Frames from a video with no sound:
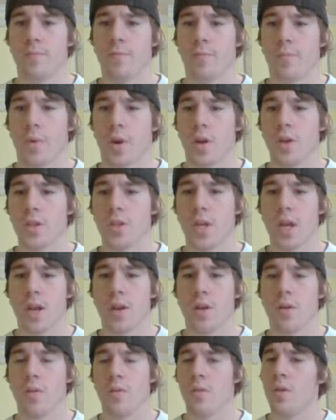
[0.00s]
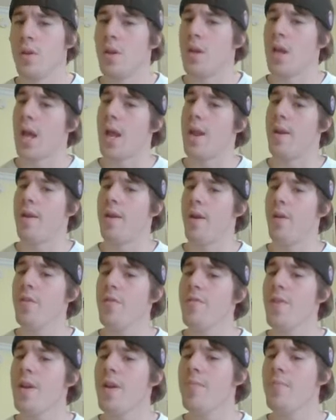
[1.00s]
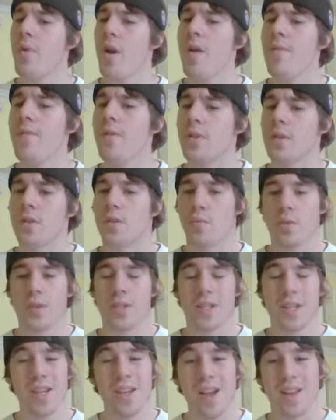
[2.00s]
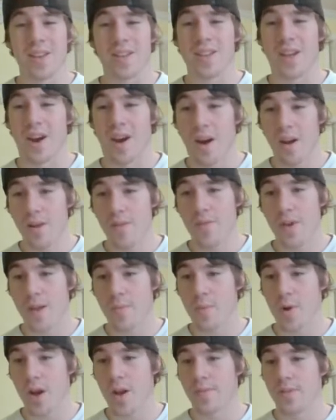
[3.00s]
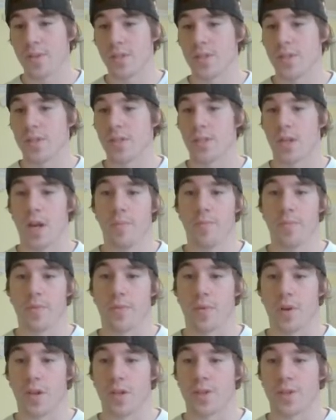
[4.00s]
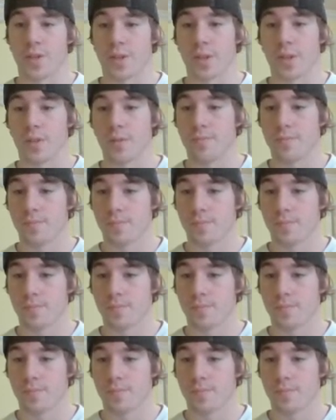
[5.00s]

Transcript: Marshadow, and another Vibrava. So we're seeing a ton of Vibravas to stop the rush here.